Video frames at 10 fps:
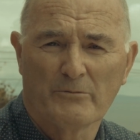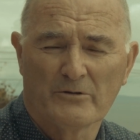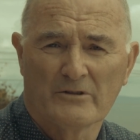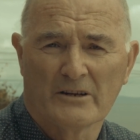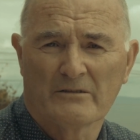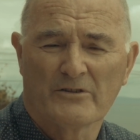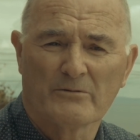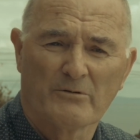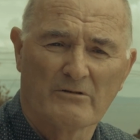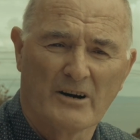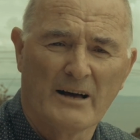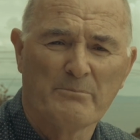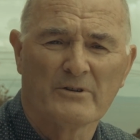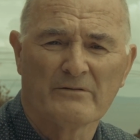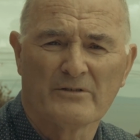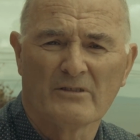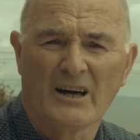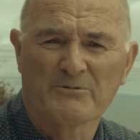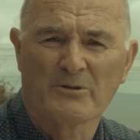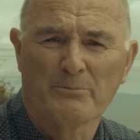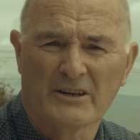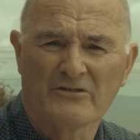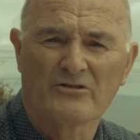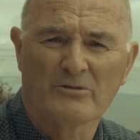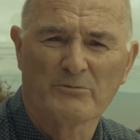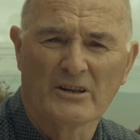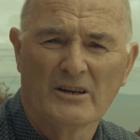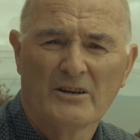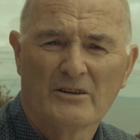like for crab or for lobster pots or something.